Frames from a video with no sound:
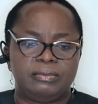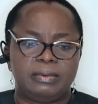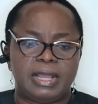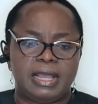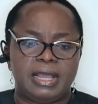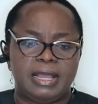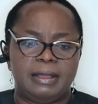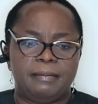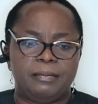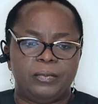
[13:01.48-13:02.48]

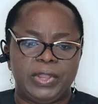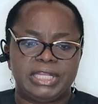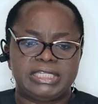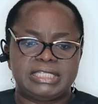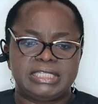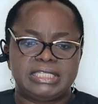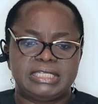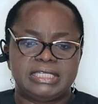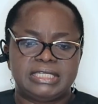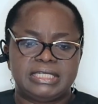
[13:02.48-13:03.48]
um, with
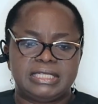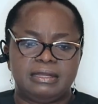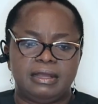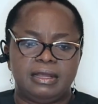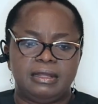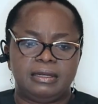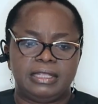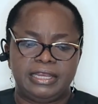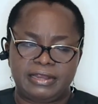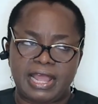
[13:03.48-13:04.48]

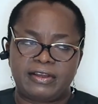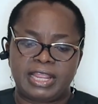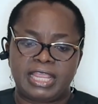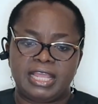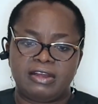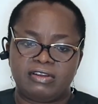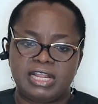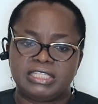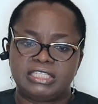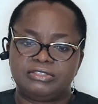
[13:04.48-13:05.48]
indirect care
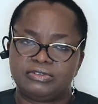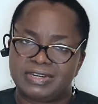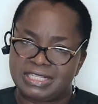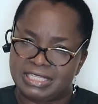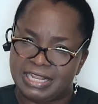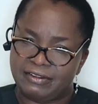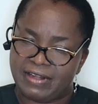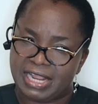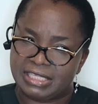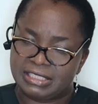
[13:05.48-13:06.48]
relating to resident
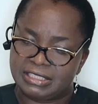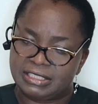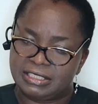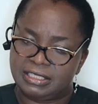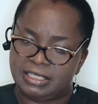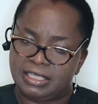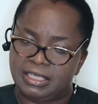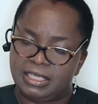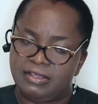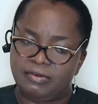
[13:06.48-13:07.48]
rights.
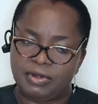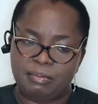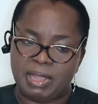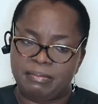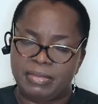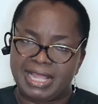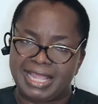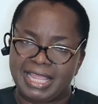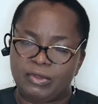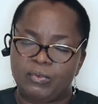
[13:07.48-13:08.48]
Remember,
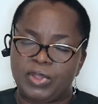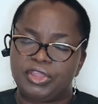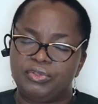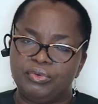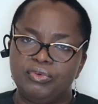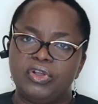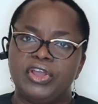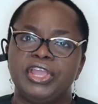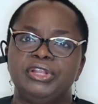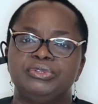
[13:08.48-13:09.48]
when you
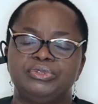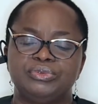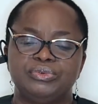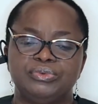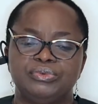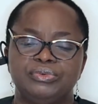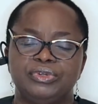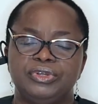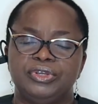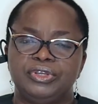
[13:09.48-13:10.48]
going to
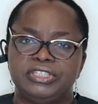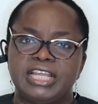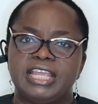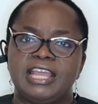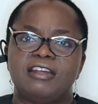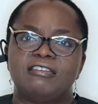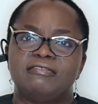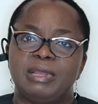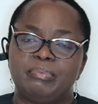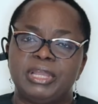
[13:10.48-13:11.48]
take care of
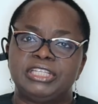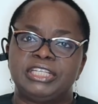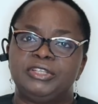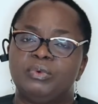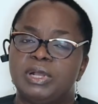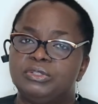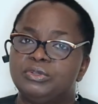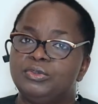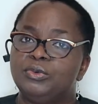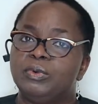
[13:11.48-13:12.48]
your patient, you want to
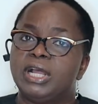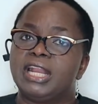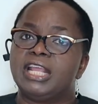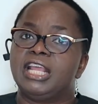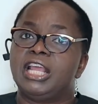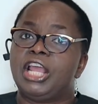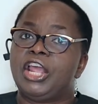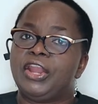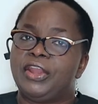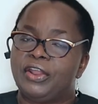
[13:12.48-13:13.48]
do what?
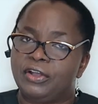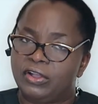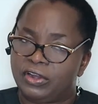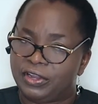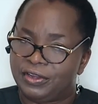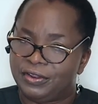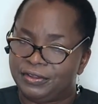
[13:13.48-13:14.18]
Knock on the door.